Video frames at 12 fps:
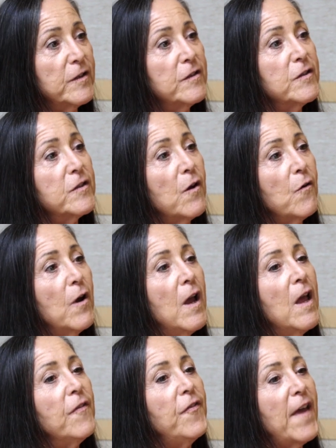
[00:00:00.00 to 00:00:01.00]
And so
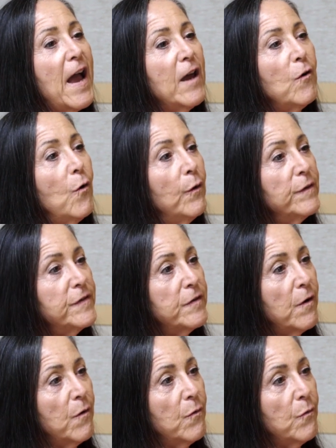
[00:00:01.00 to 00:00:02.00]
that
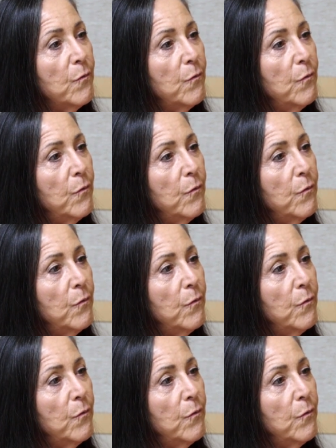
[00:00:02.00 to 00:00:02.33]
also